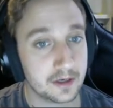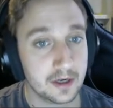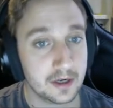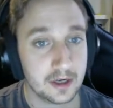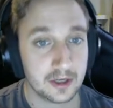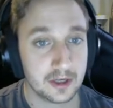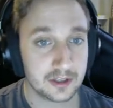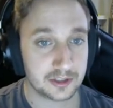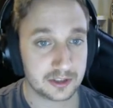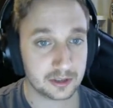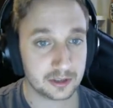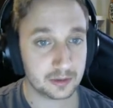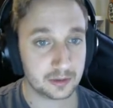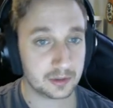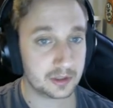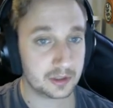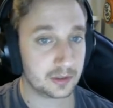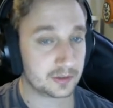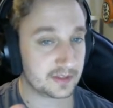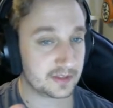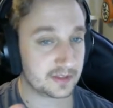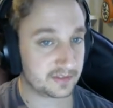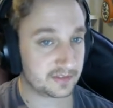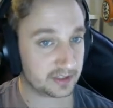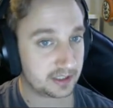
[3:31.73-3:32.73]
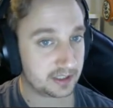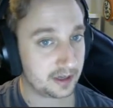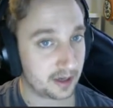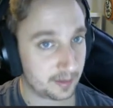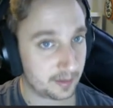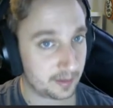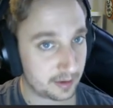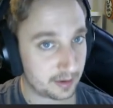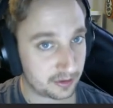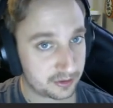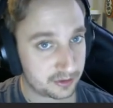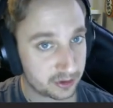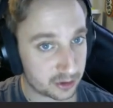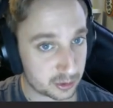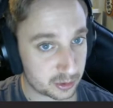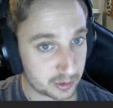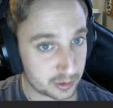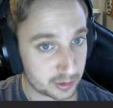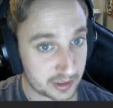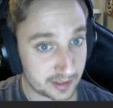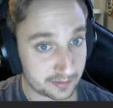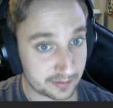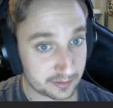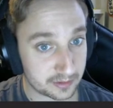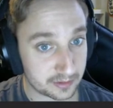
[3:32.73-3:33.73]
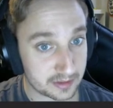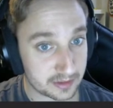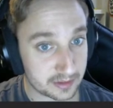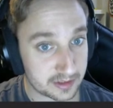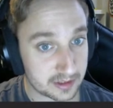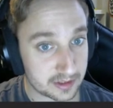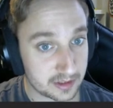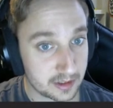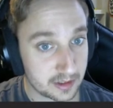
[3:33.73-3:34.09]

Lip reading: so you don't have to care about those whenever it's